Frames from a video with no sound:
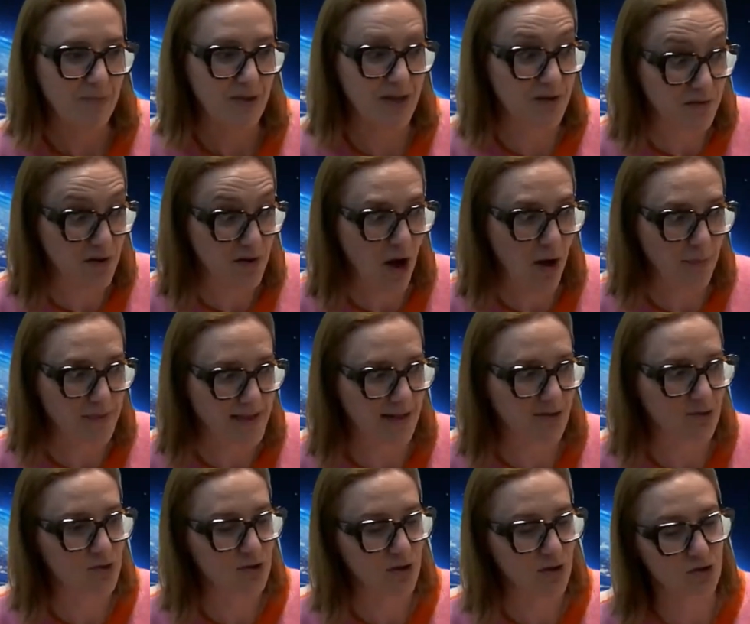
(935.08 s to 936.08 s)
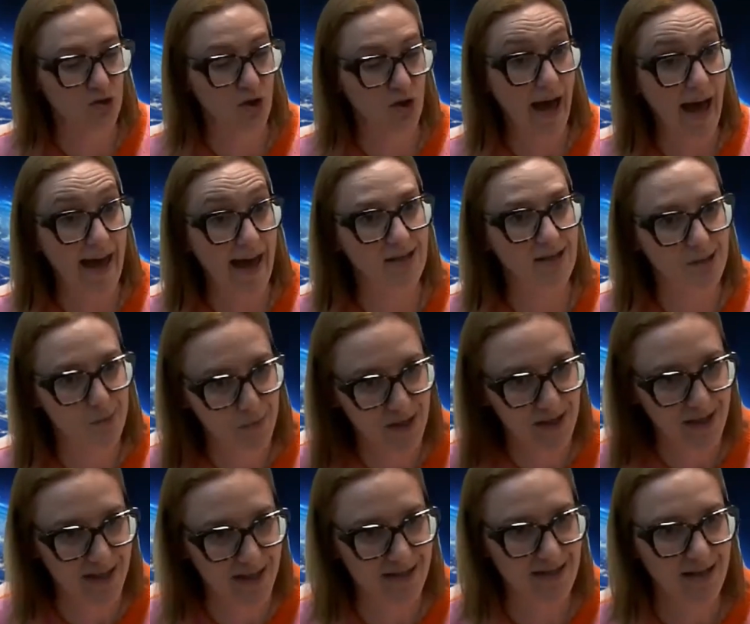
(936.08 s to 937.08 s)
develops at such a high
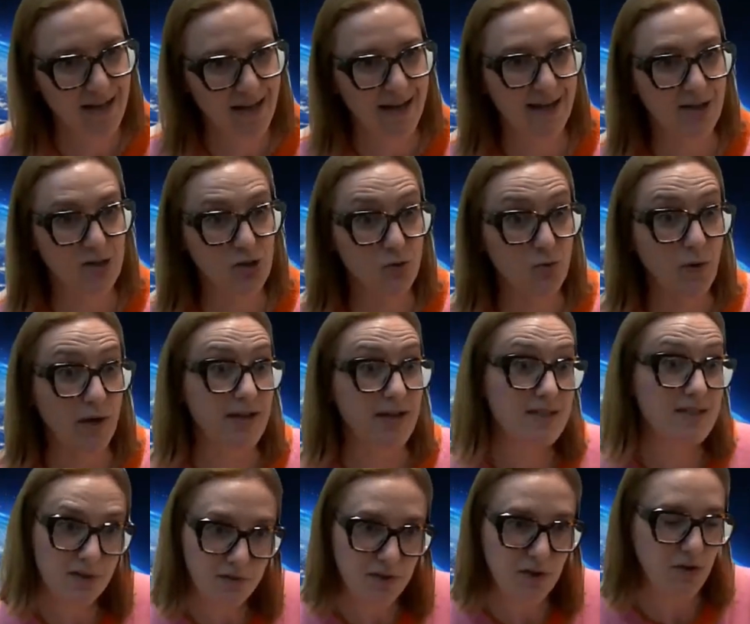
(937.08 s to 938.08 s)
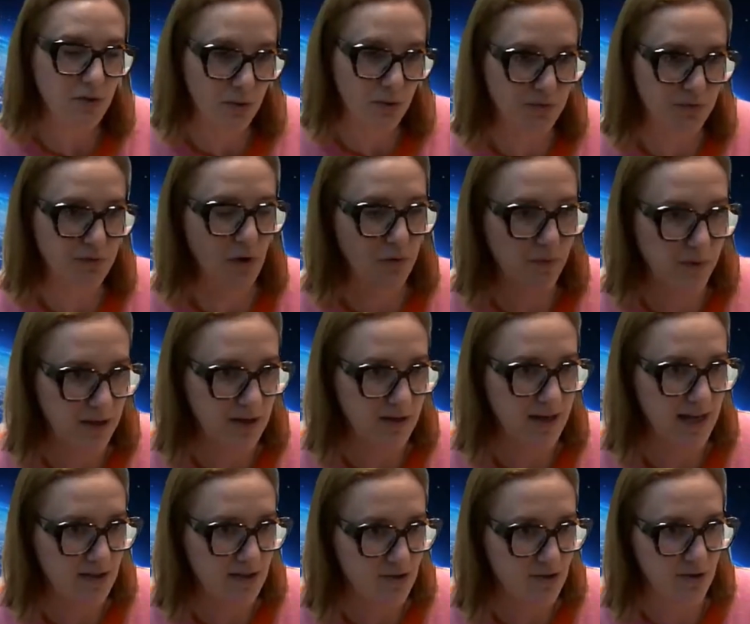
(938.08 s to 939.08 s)
speed, it's quite difficult for
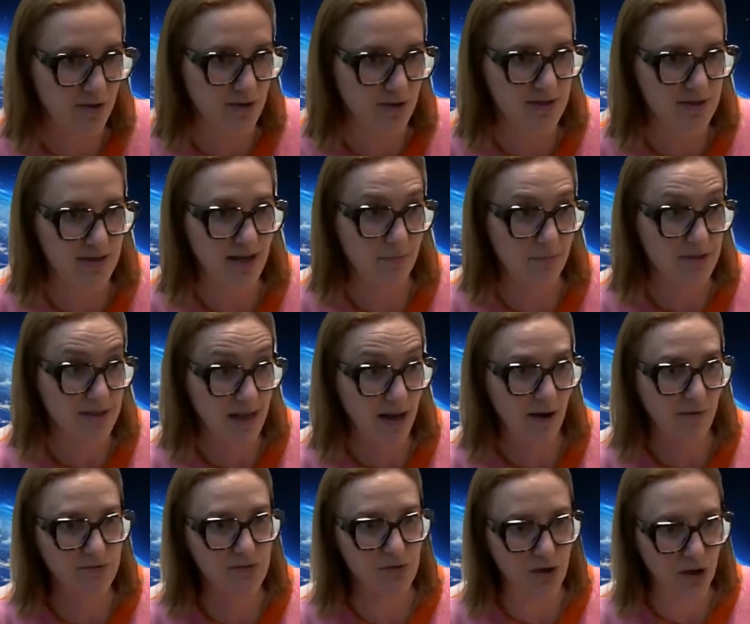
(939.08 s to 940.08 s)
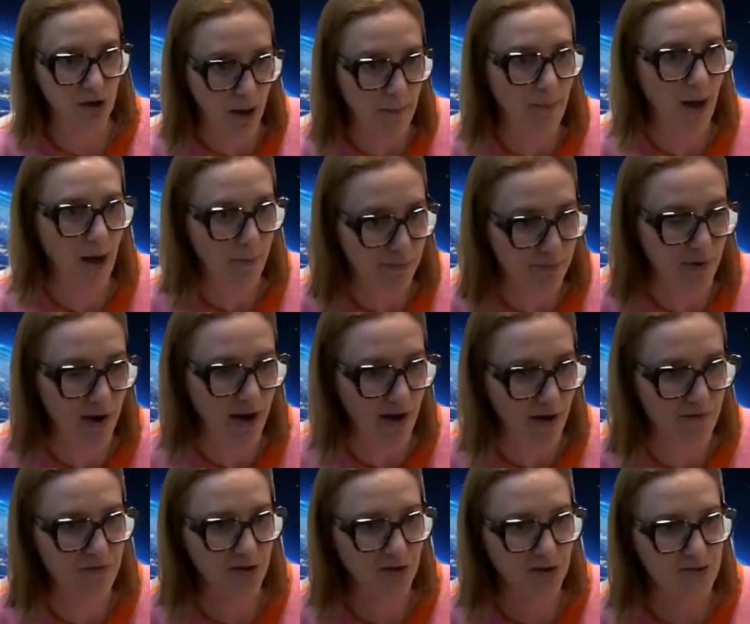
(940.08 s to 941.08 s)
regulators themselves to come up
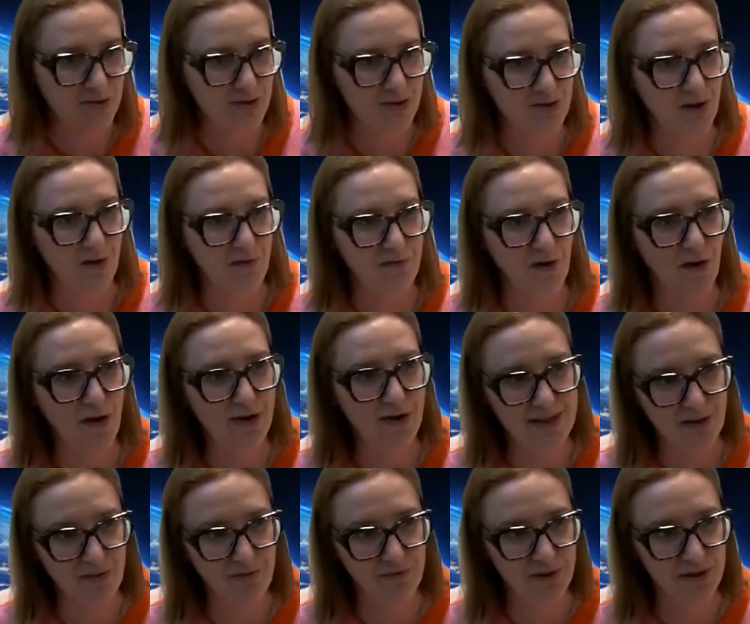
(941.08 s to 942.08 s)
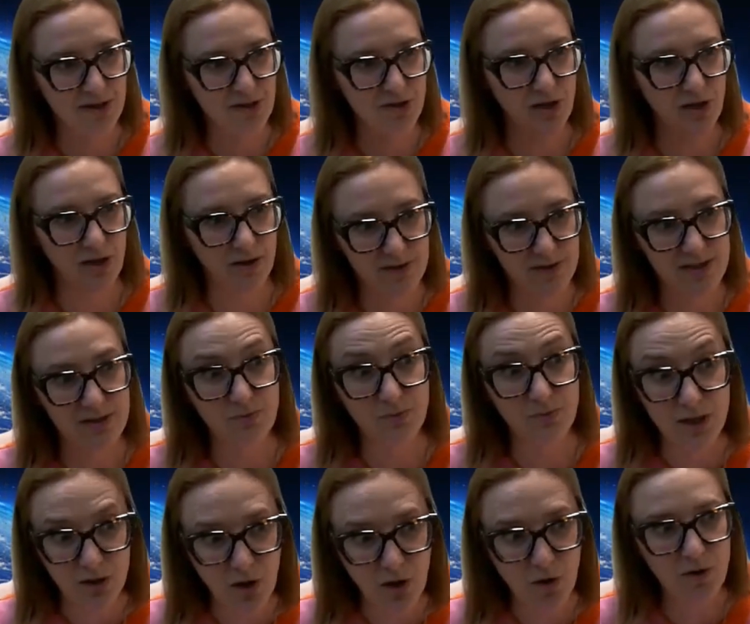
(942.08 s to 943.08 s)
with, sort of a definition. Obviously,
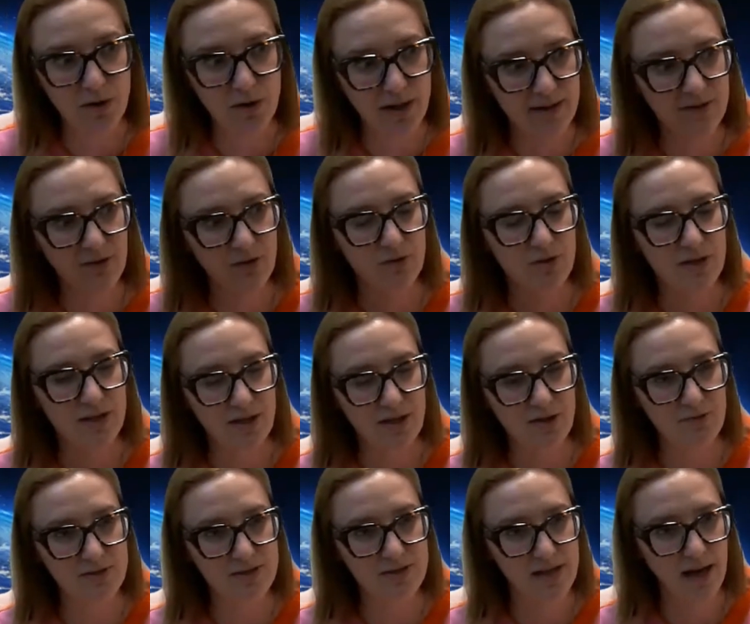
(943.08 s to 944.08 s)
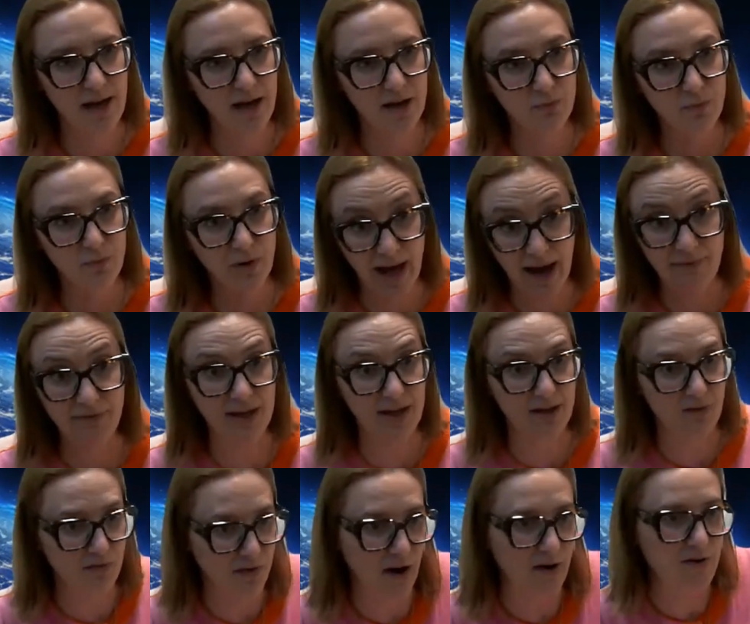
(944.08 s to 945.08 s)
we know that on the EU side, we have
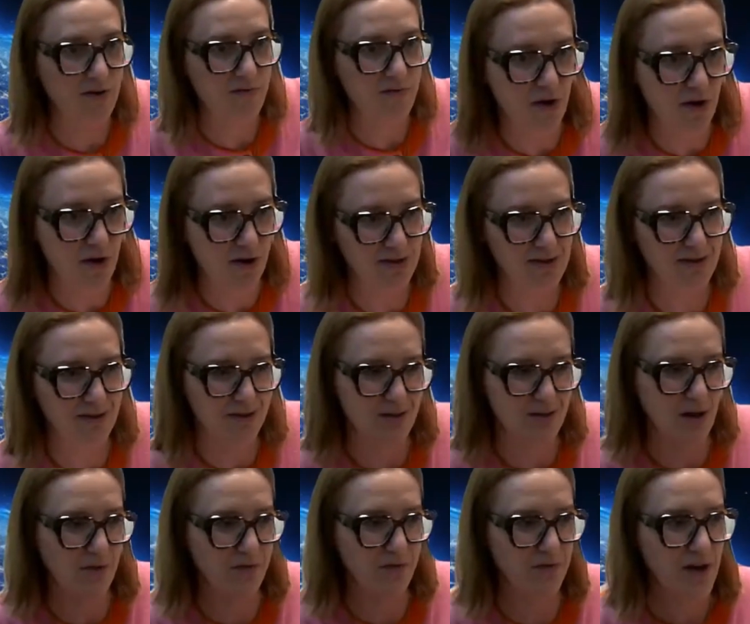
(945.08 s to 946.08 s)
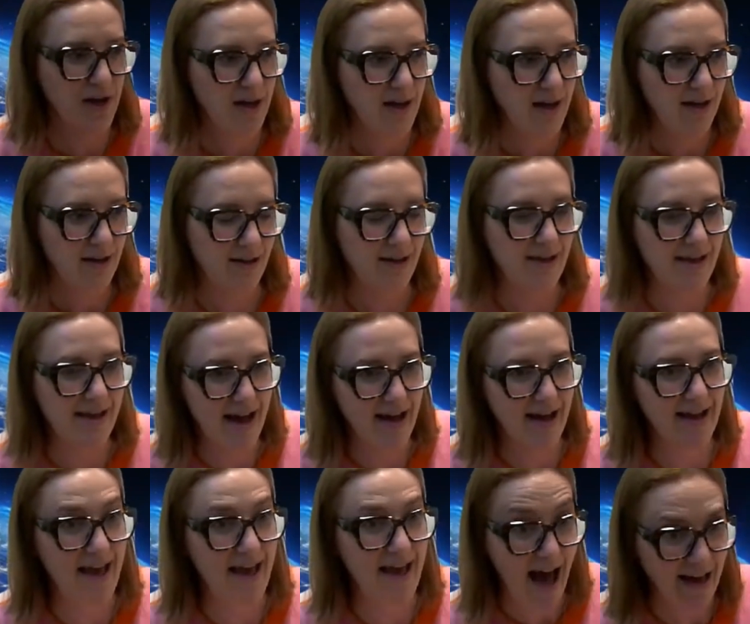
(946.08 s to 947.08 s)
that very first sort of
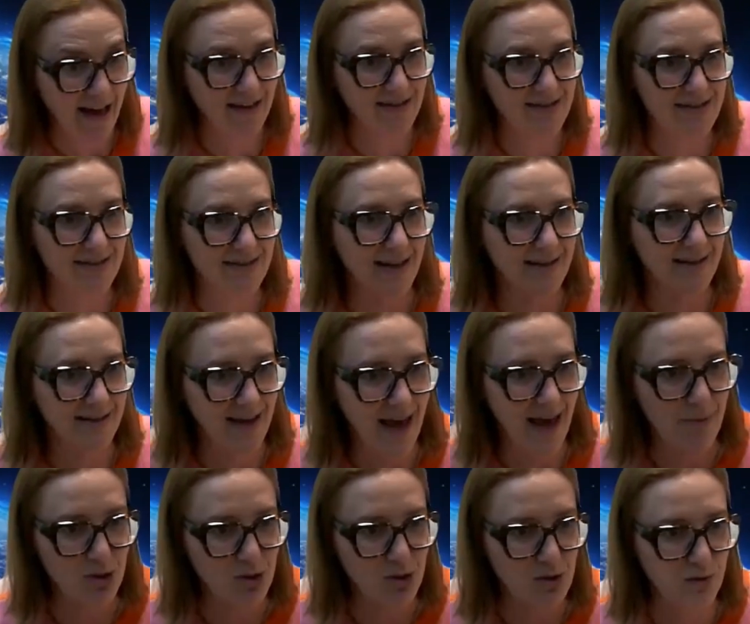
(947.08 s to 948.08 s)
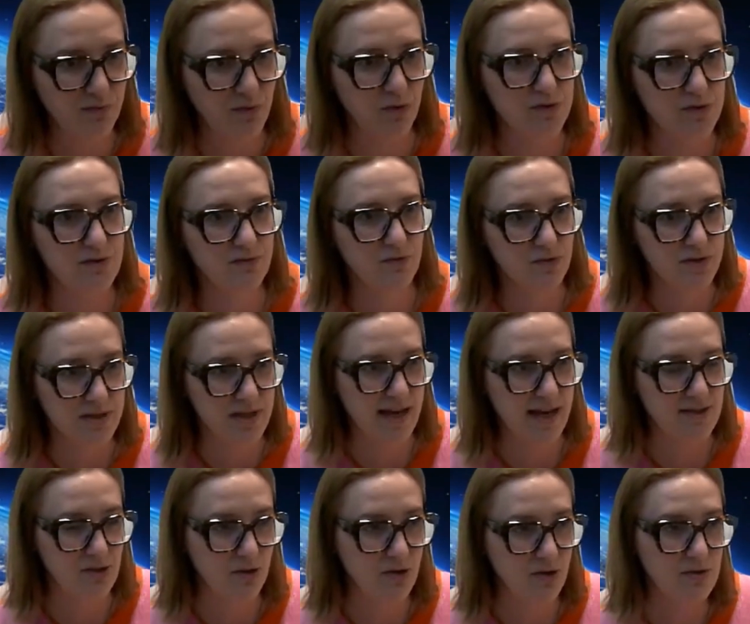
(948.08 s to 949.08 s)
AI Act that came into force a few
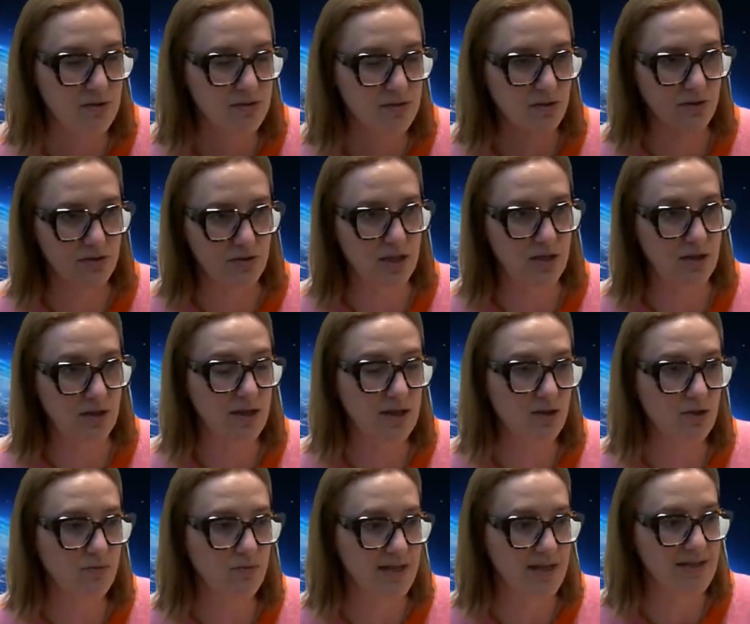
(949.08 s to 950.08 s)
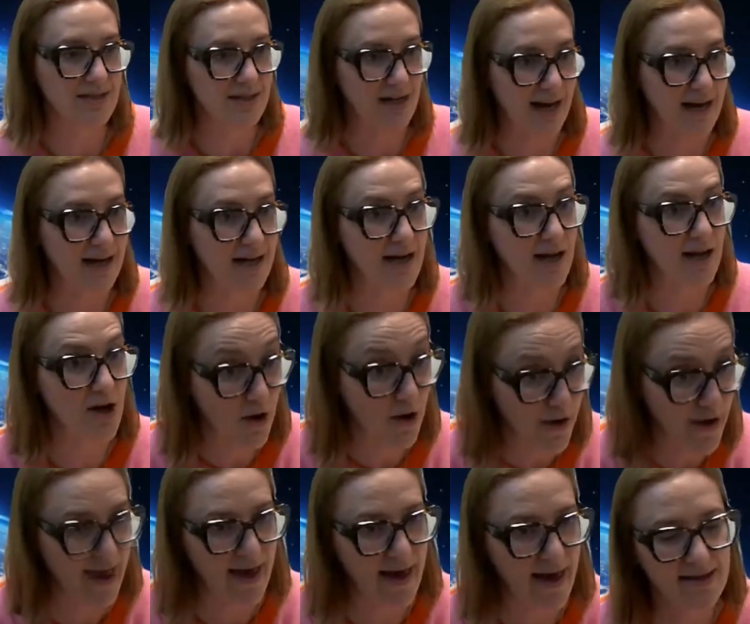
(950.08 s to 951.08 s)
days ago. So the EU is slightly
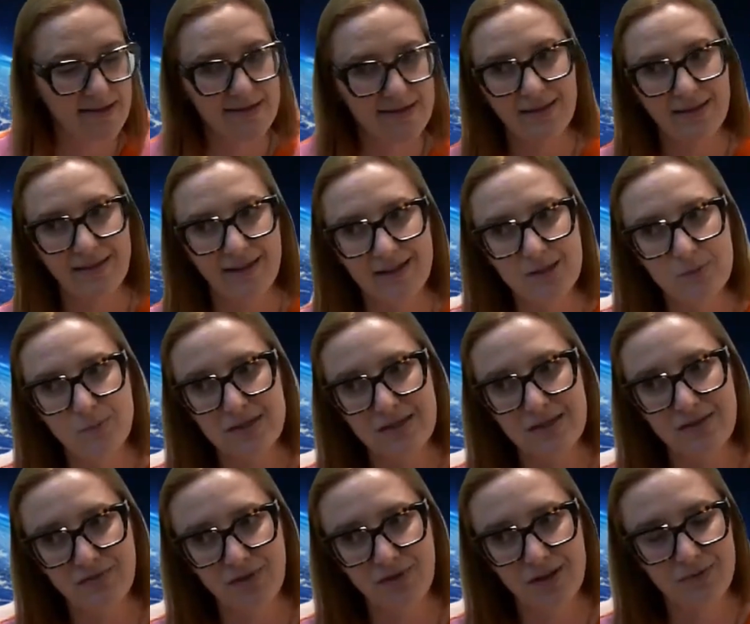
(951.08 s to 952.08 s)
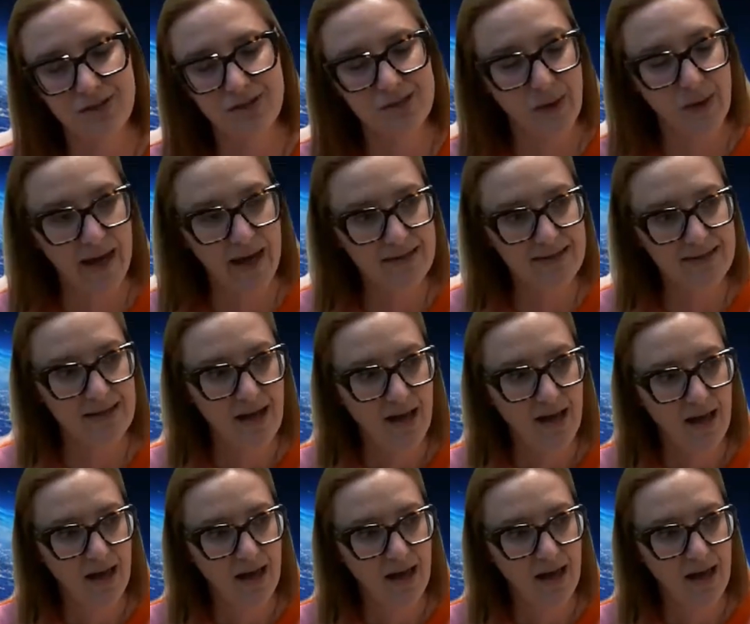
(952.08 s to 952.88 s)
ahead in that specific respect.